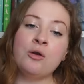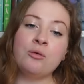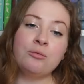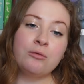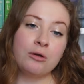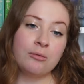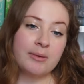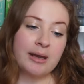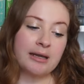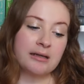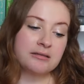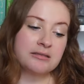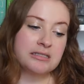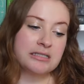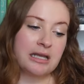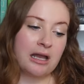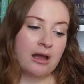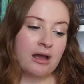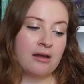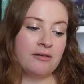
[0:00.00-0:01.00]
romance
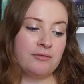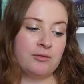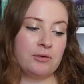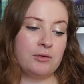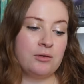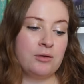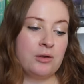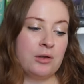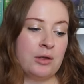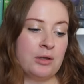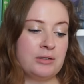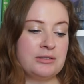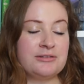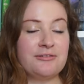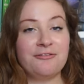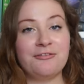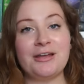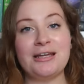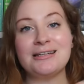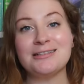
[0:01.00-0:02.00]
novels,
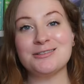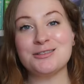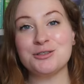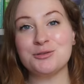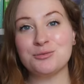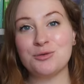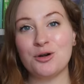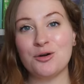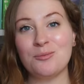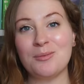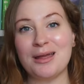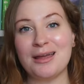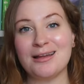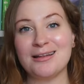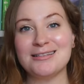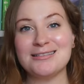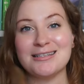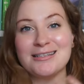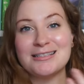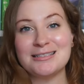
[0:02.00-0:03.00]
fantasy
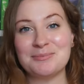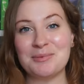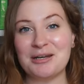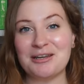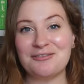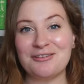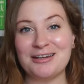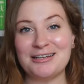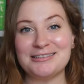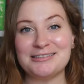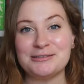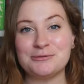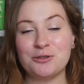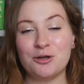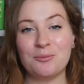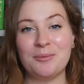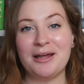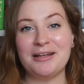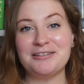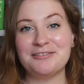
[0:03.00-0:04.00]
romance, like smutty fantasy
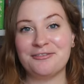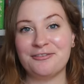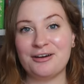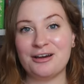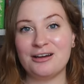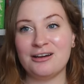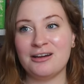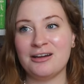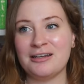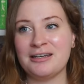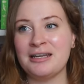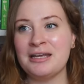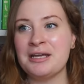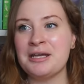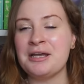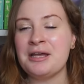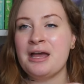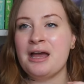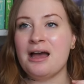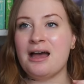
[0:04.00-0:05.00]
romance, fun,
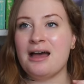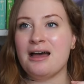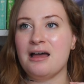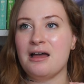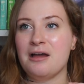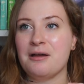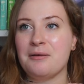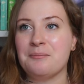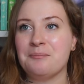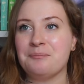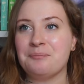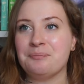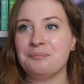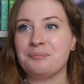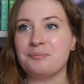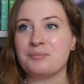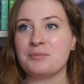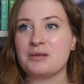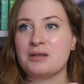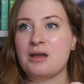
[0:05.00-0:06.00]
um,
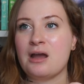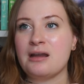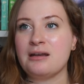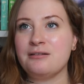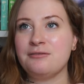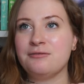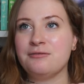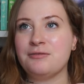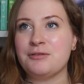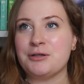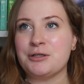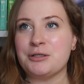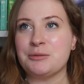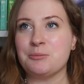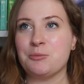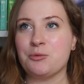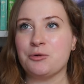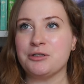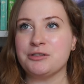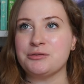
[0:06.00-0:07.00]
kind of
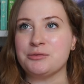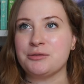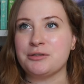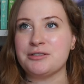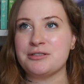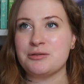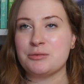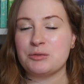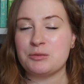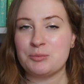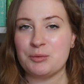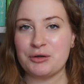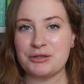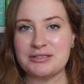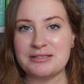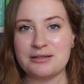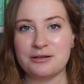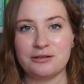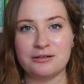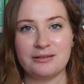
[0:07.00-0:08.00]
veering more towards those
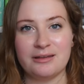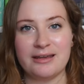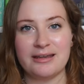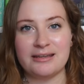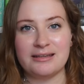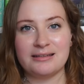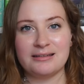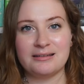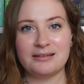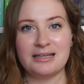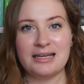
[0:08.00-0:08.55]
books that are like